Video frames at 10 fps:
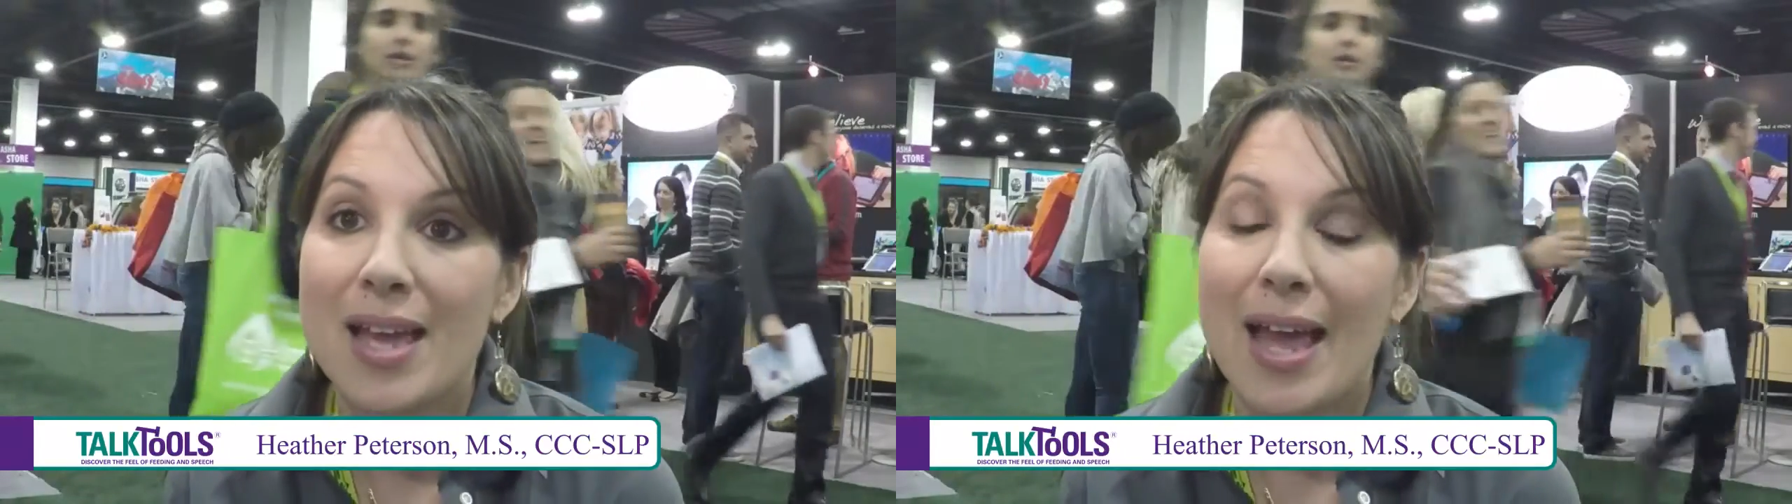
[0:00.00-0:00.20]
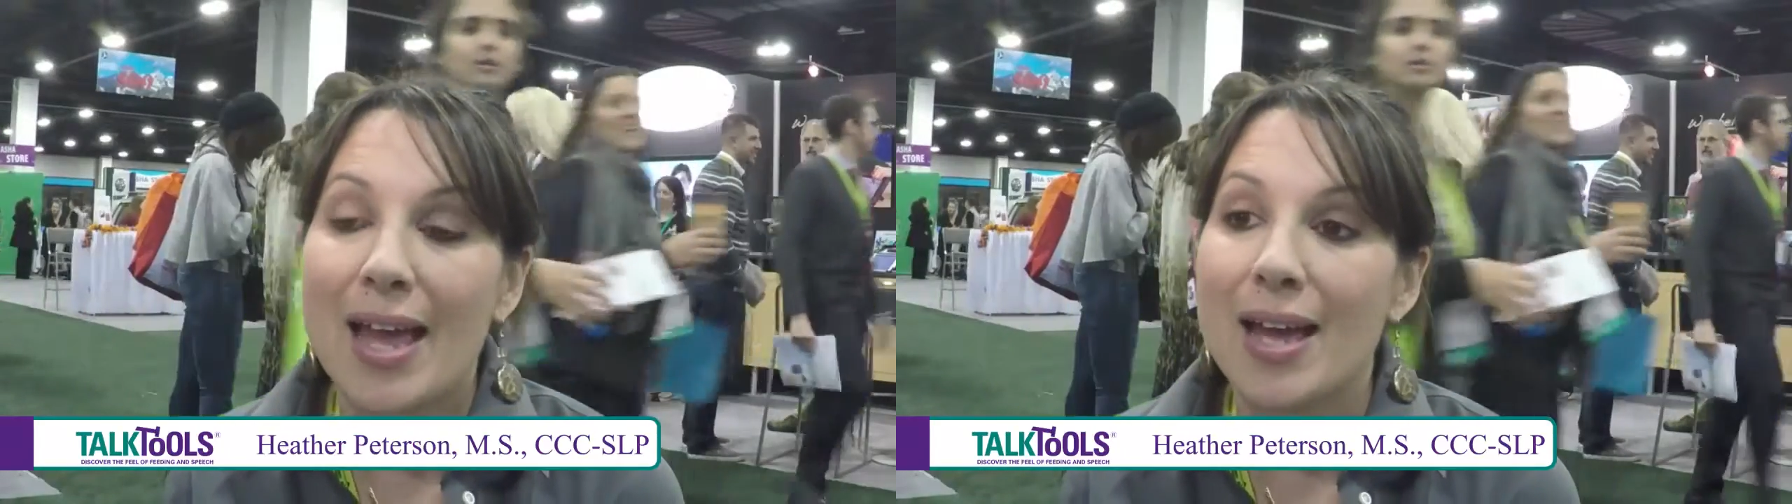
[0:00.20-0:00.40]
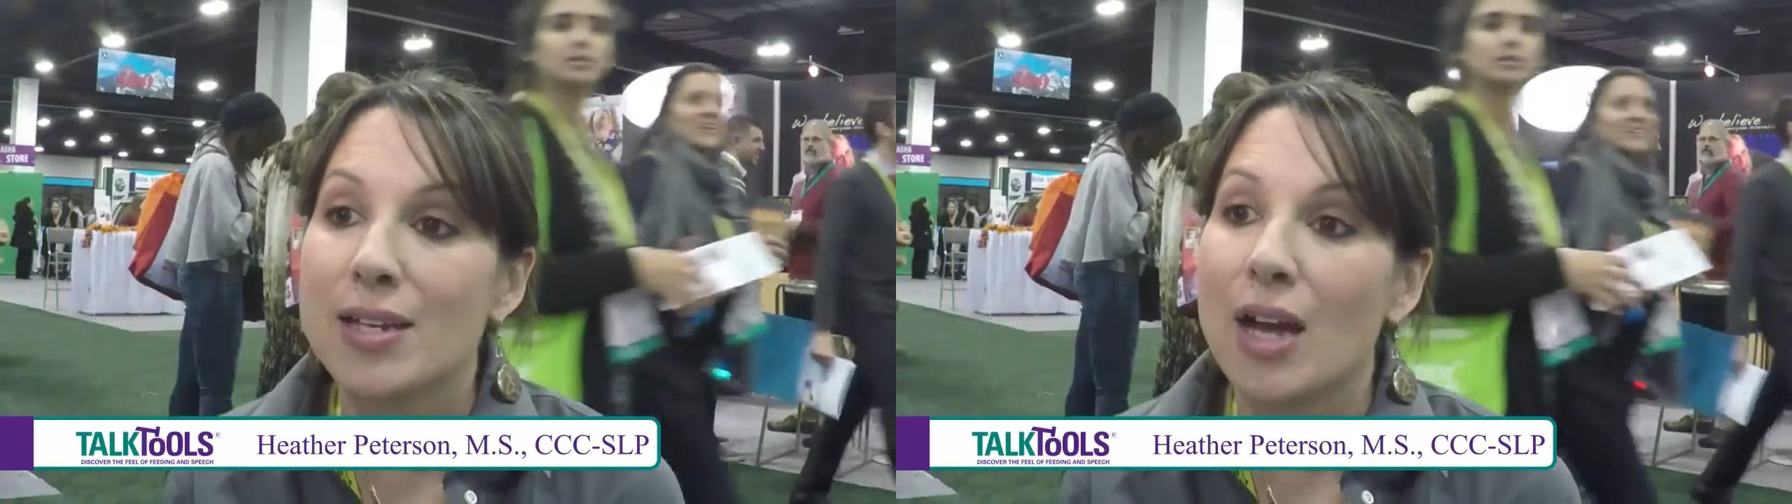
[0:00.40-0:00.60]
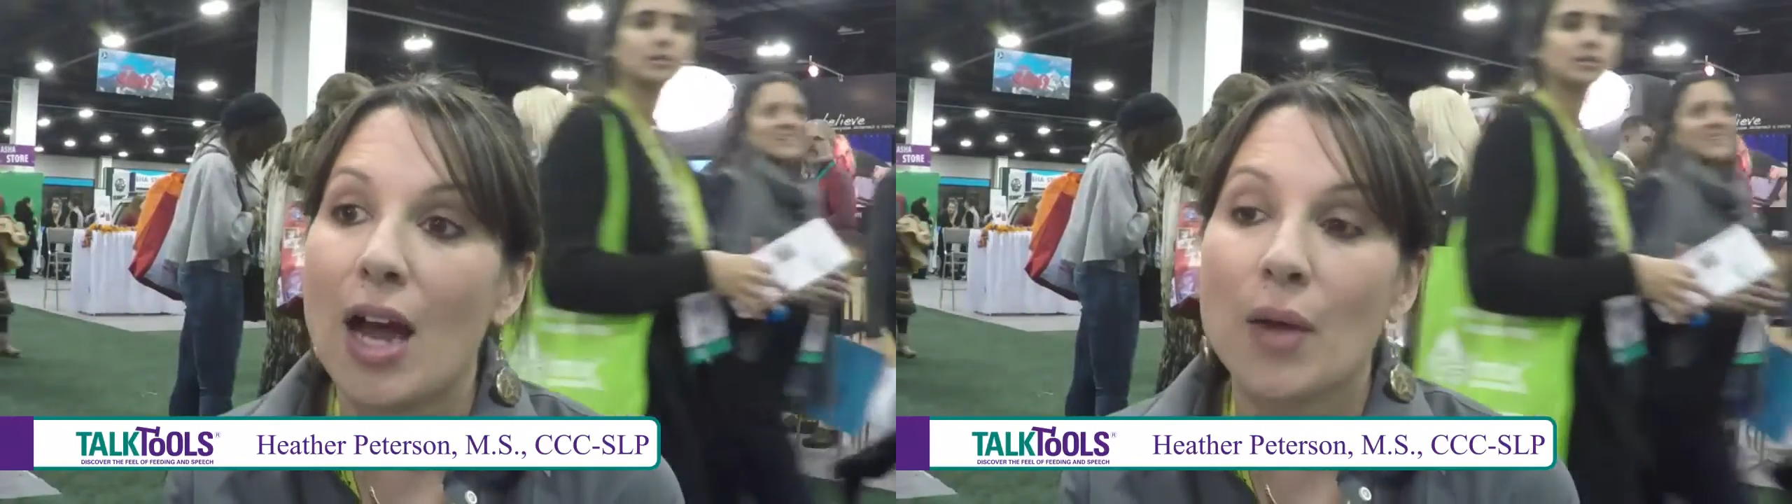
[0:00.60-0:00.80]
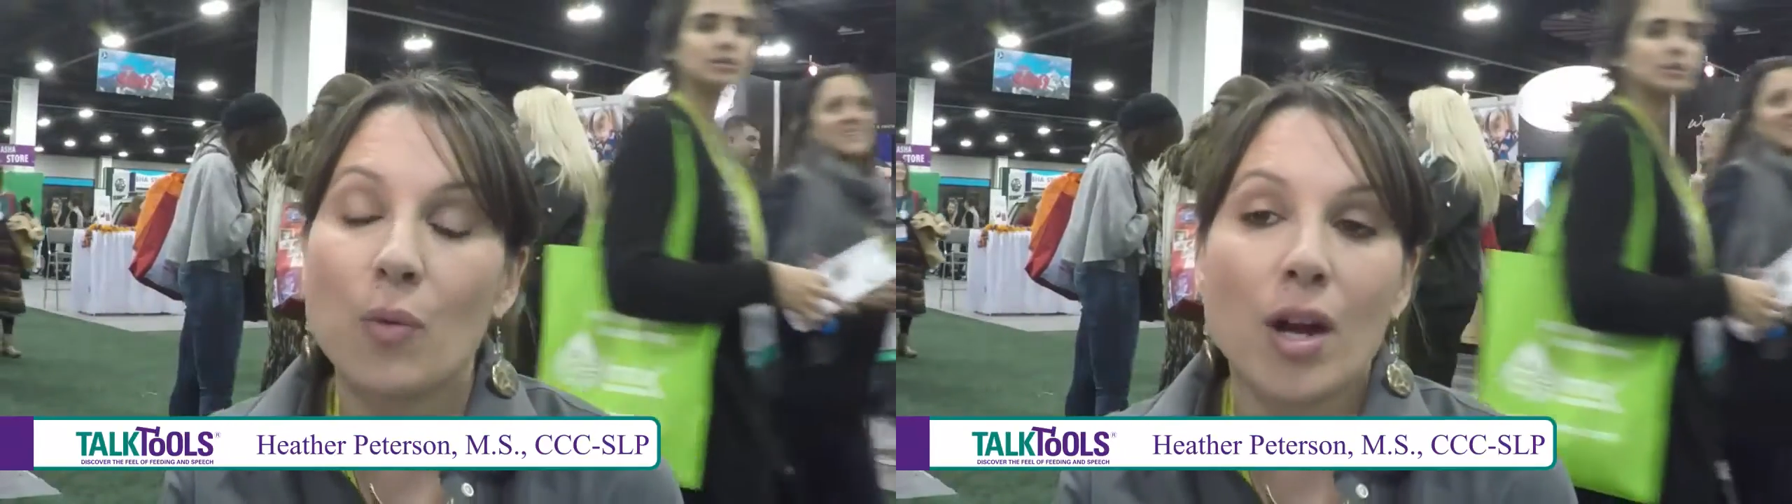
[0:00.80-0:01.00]
and
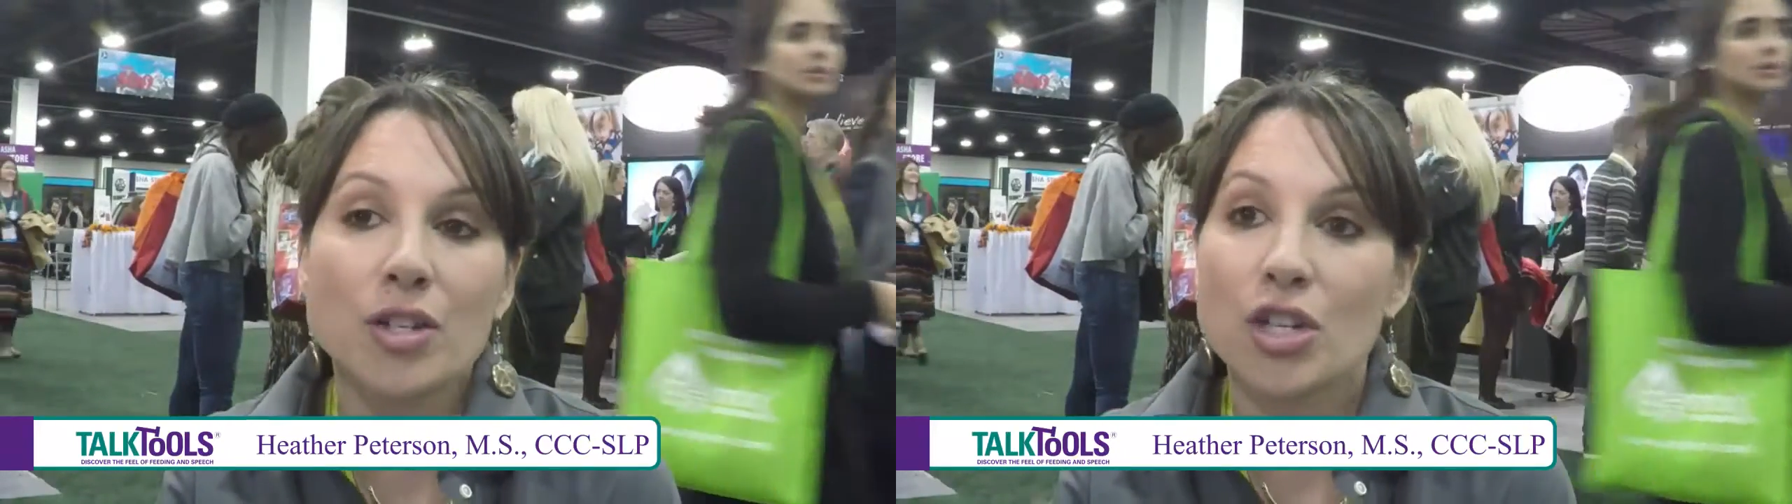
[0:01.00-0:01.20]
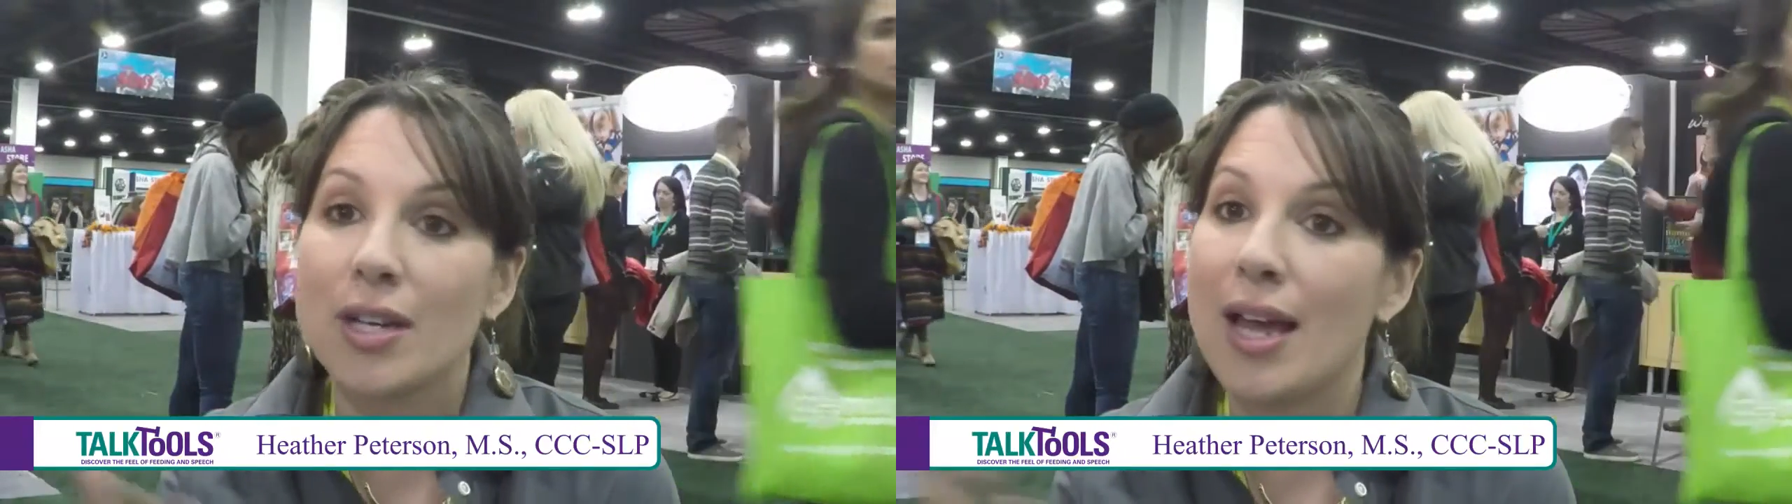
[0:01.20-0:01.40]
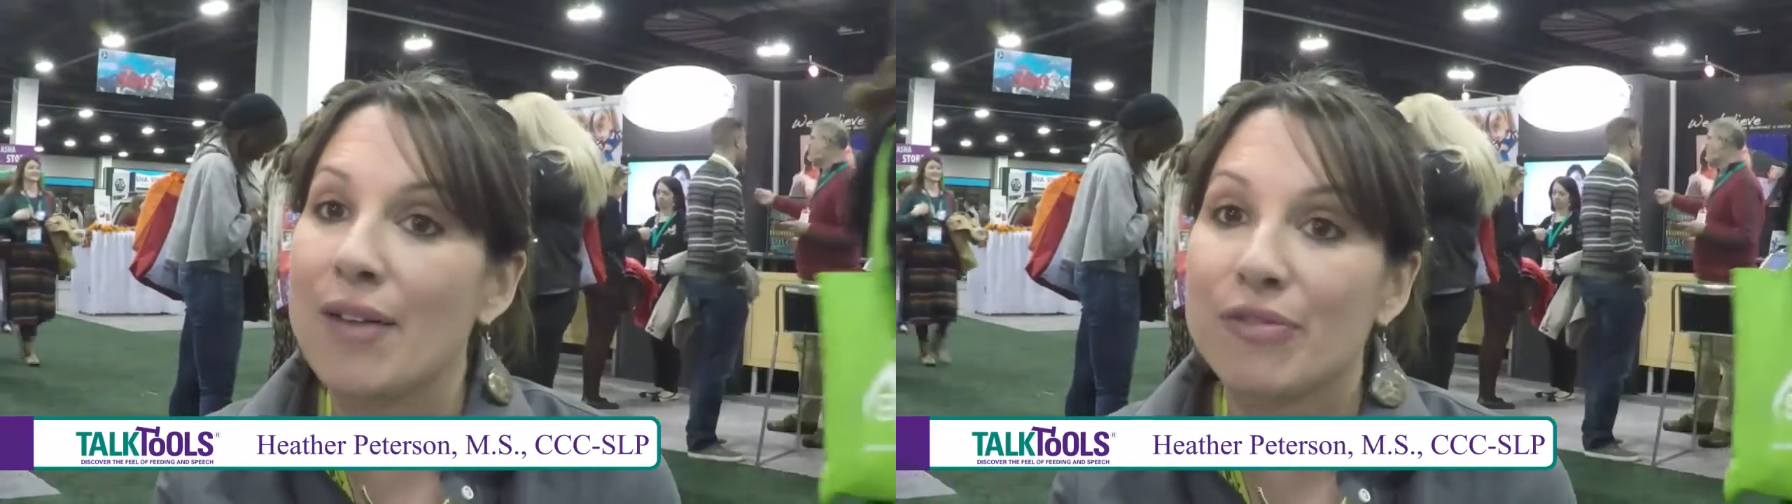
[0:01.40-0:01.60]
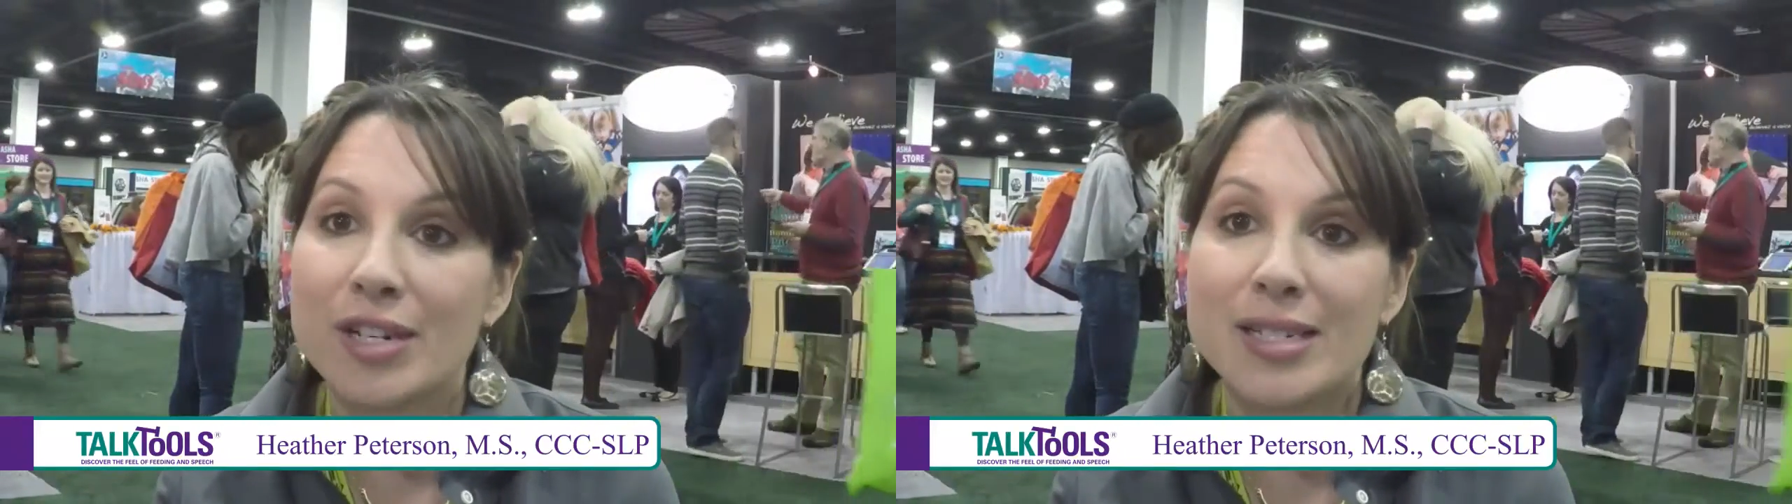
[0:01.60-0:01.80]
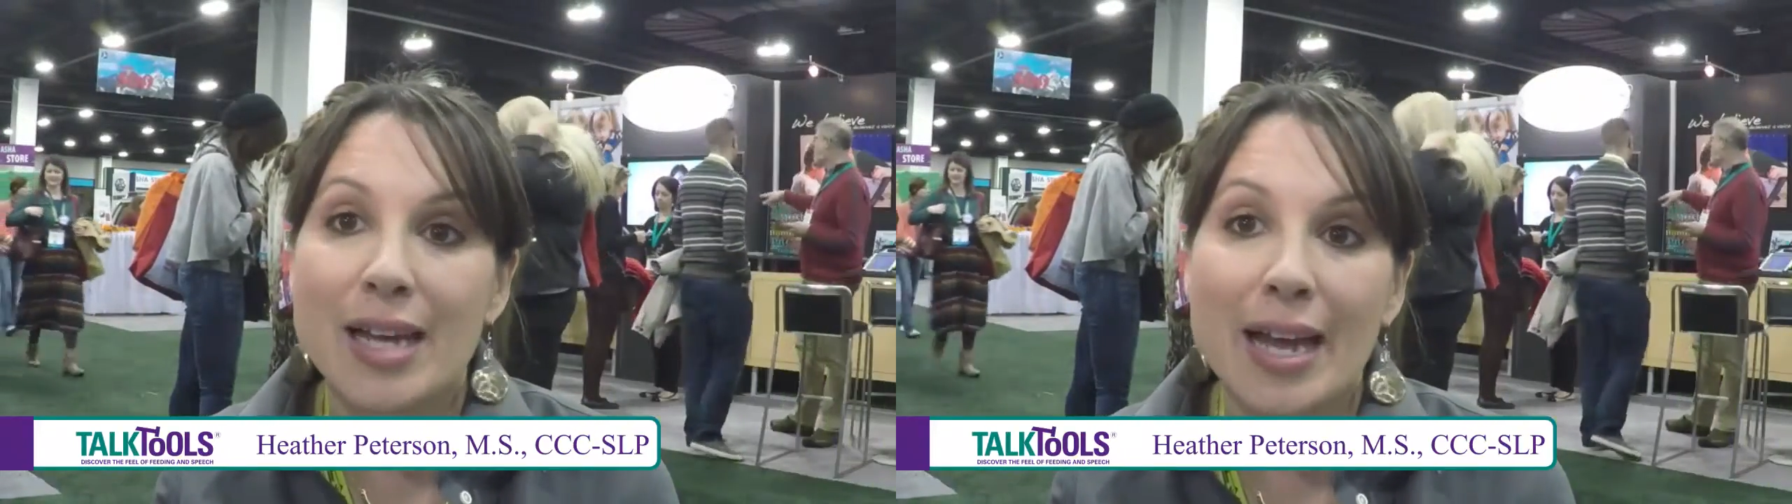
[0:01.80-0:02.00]
I watch it every
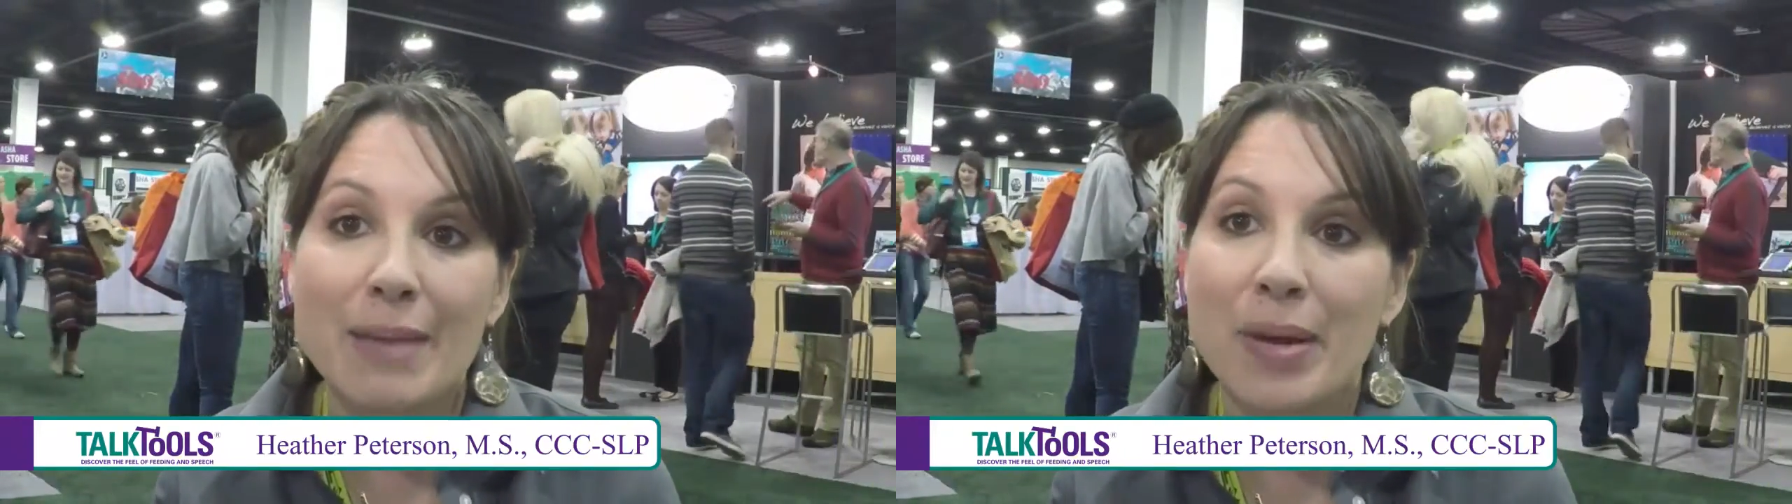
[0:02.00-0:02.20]
day.